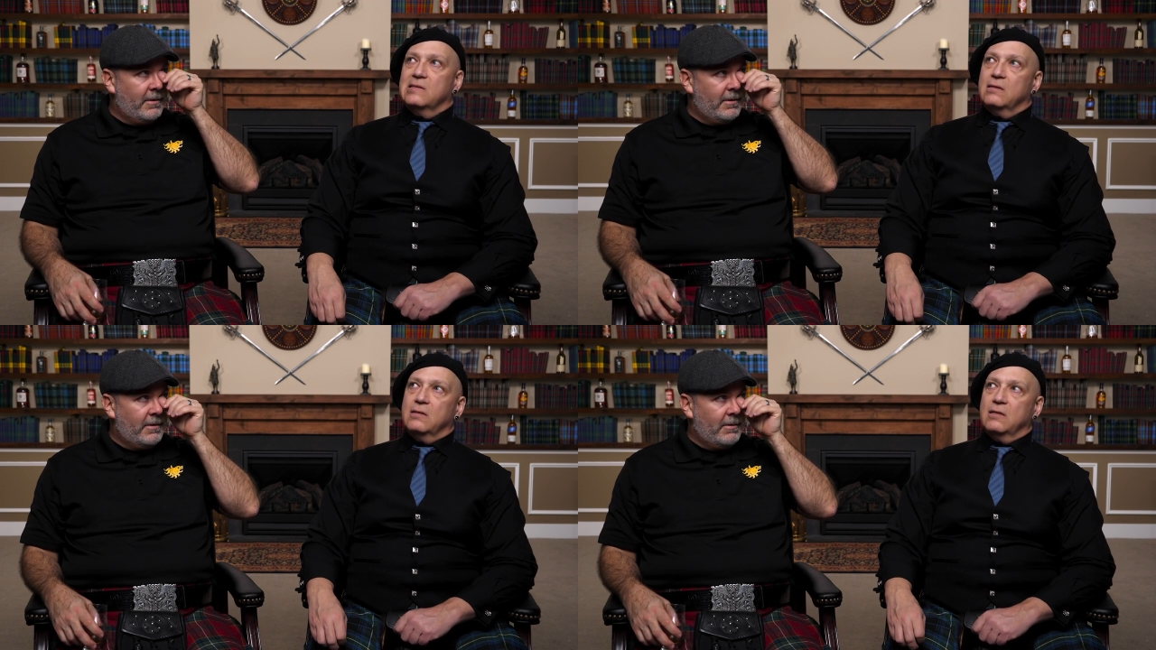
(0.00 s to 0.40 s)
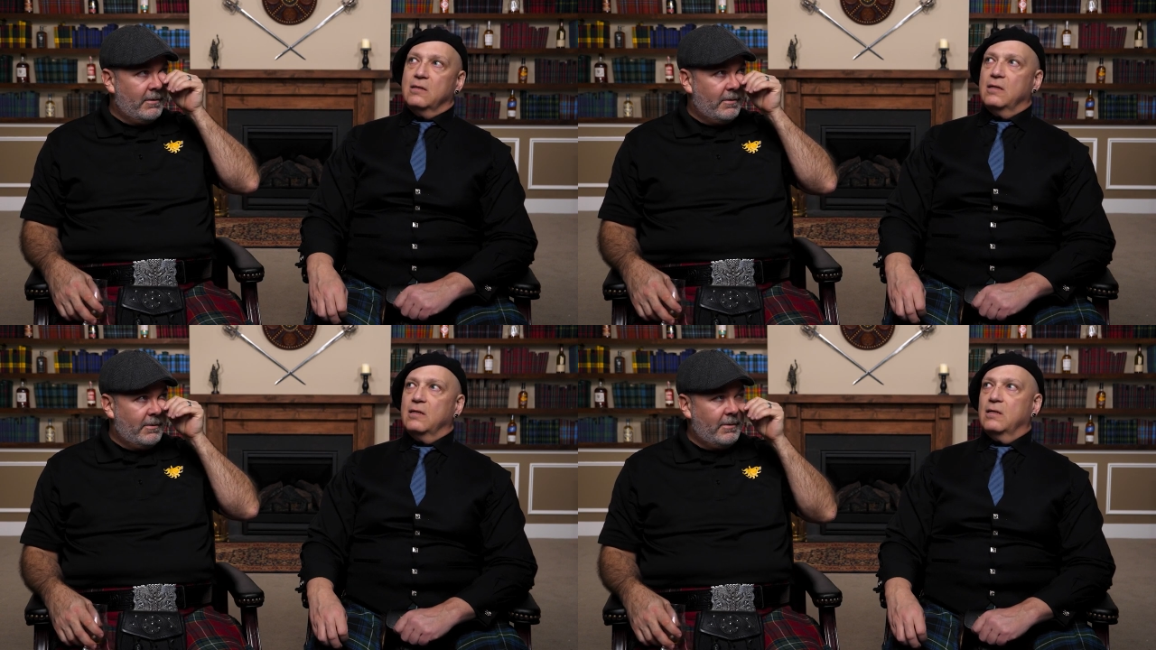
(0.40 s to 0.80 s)
Speaker 1: um,
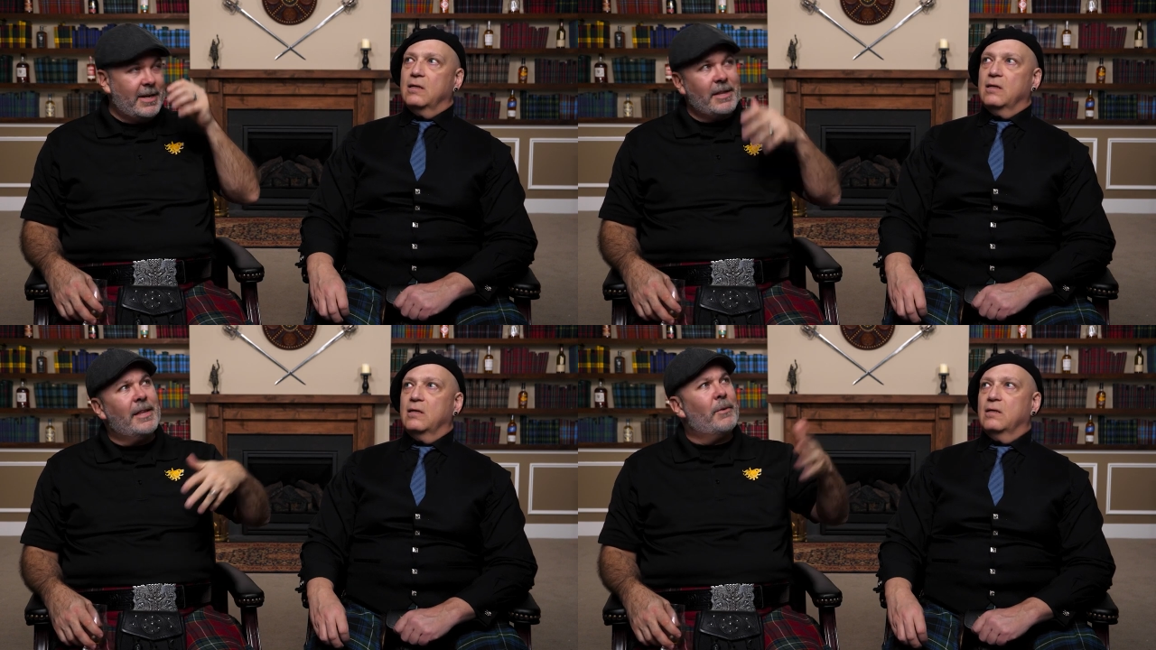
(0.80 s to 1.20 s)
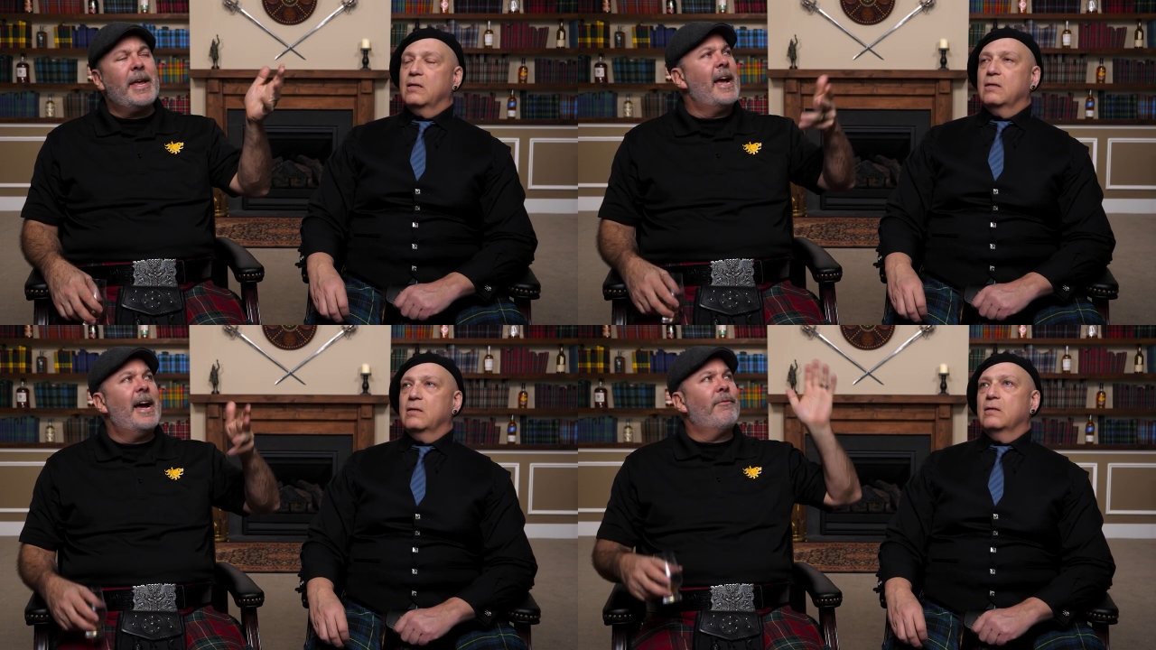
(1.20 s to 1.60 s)
either that we
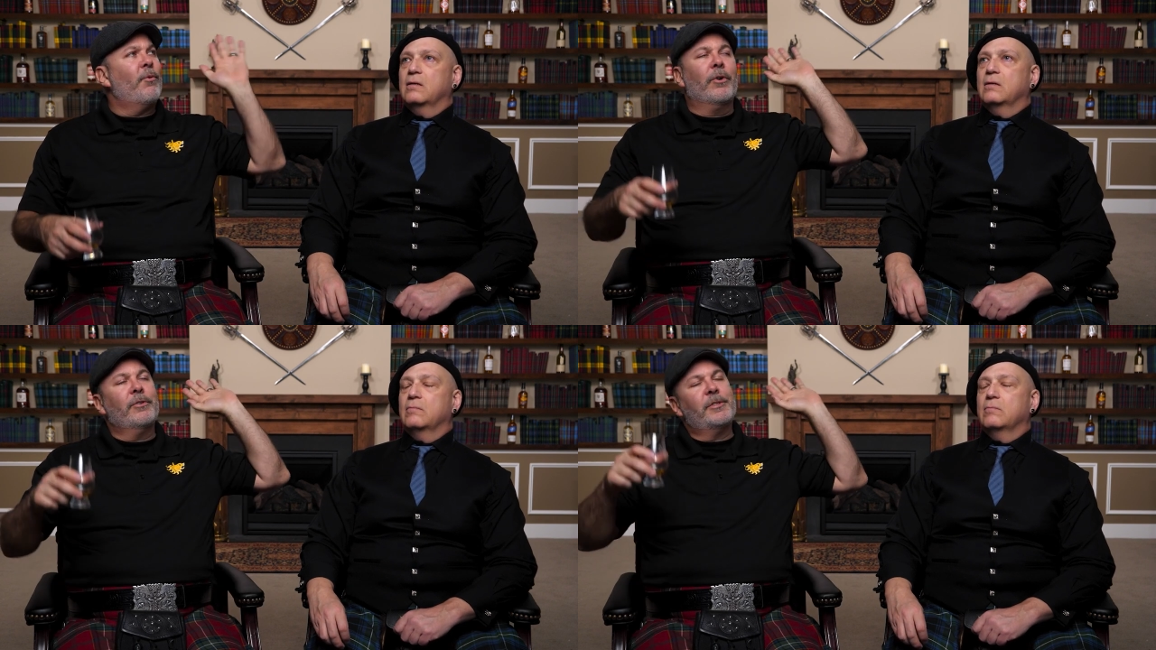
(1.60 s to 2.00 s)
have or um.